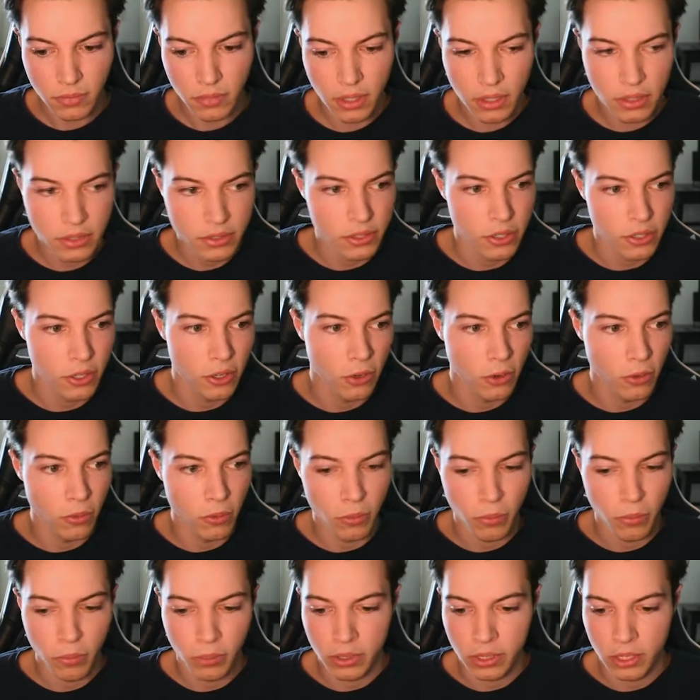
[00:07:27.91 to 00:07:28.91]
So
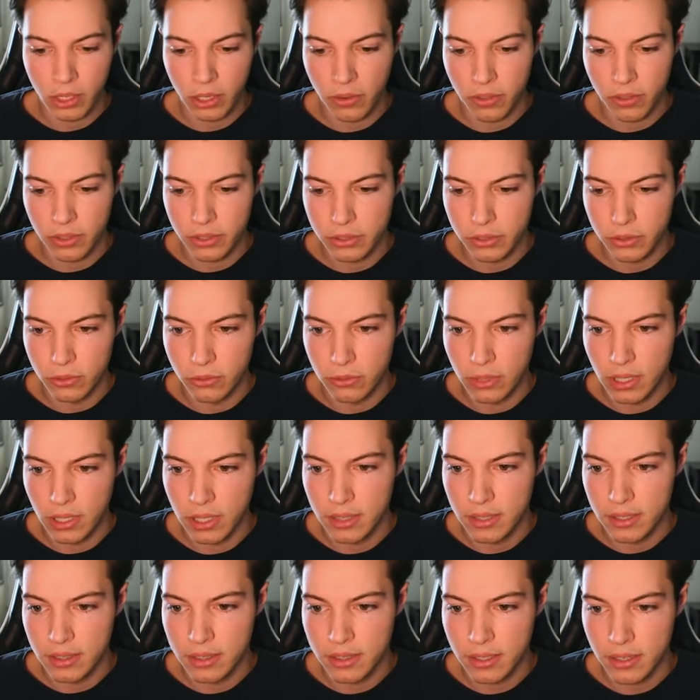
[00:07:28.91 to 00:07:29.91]
we're going to run
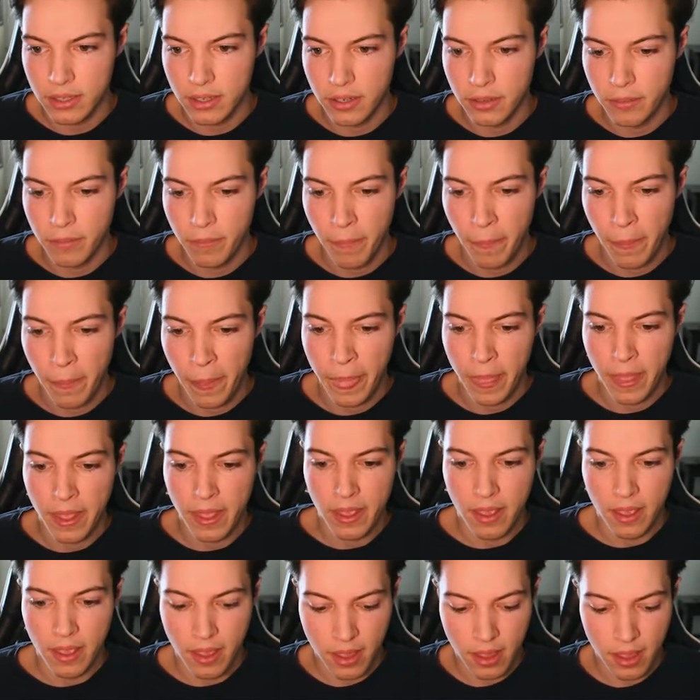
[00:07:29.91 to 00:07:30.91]
this here,
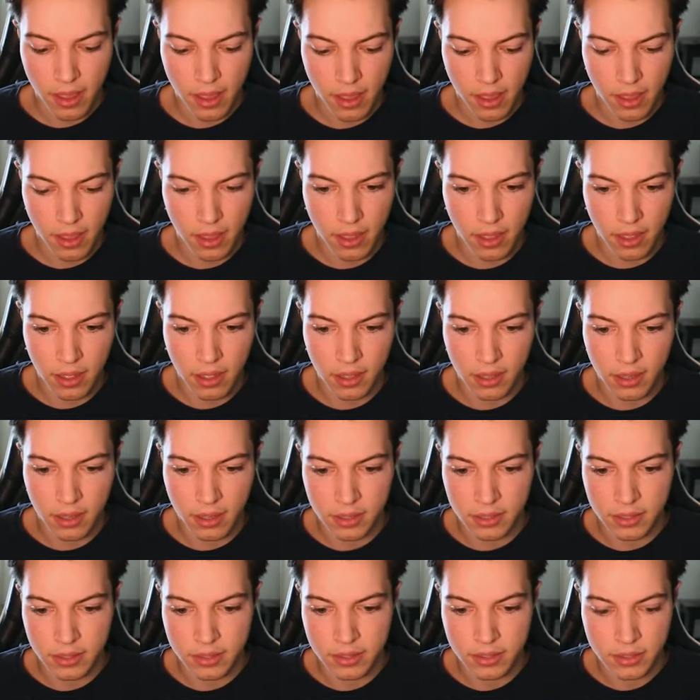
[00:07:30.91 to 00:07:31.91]

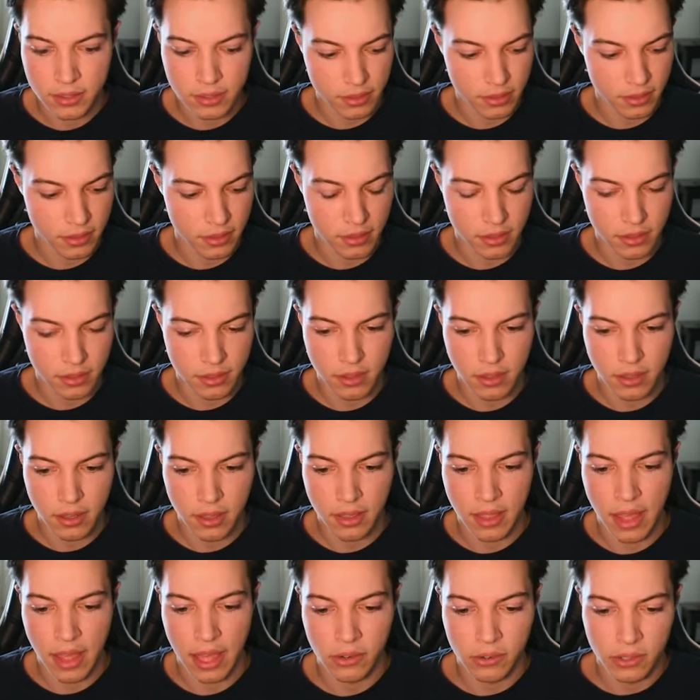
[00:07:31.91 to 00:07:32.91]
and
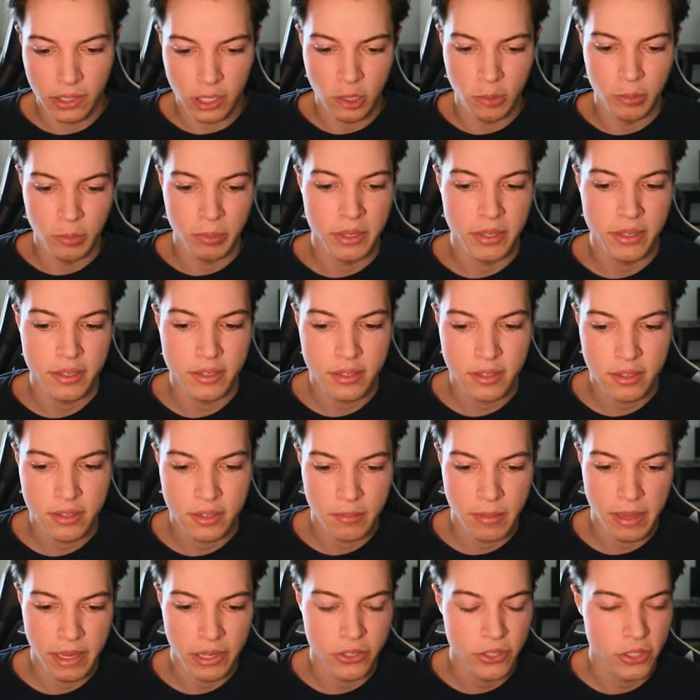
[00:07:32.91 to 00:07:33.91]
that'll help us to
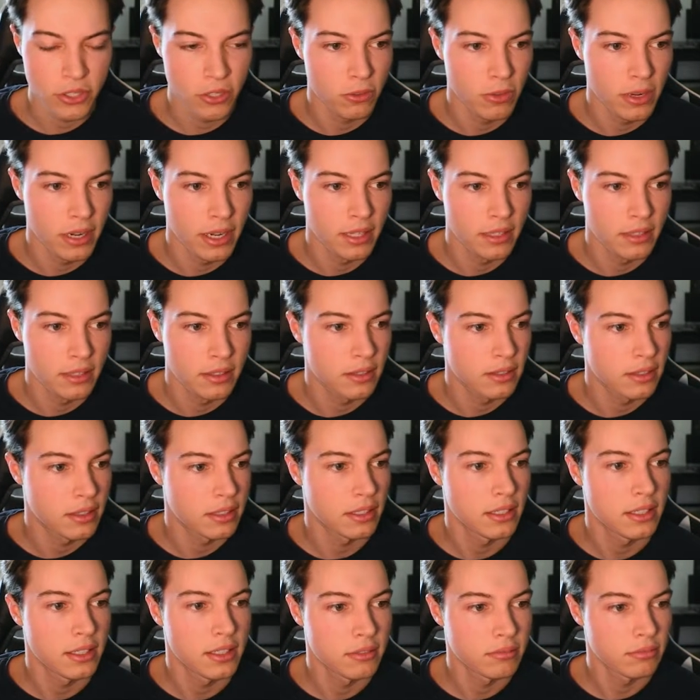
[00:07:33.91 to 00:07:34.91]
make sure we're running
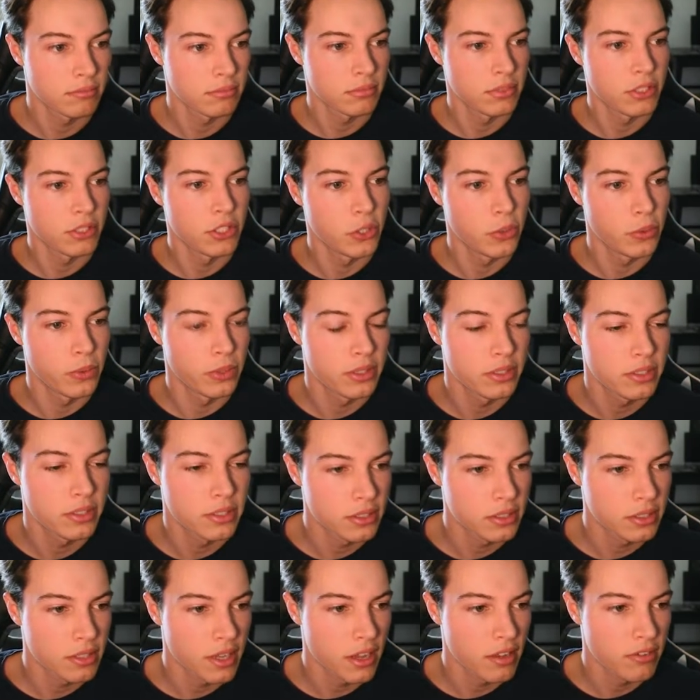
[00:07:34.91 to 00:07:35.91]
the newest
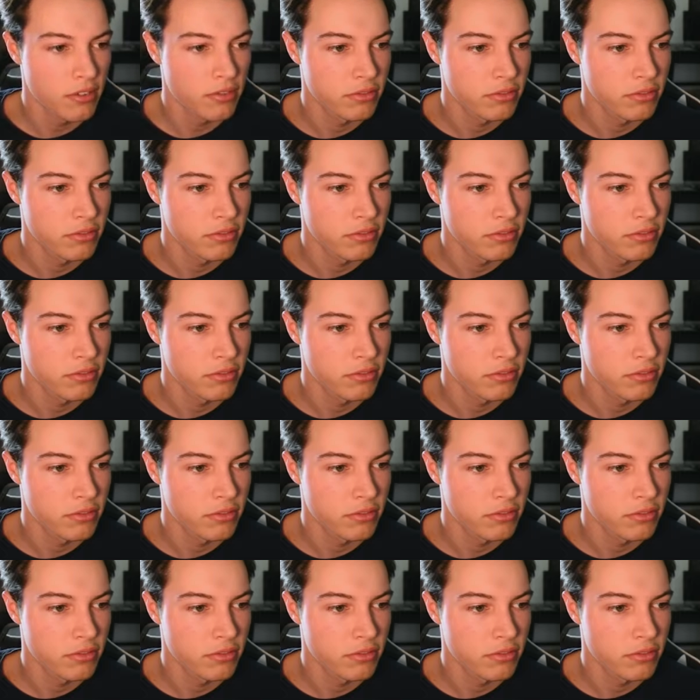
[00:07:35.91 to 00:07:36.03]
stuff.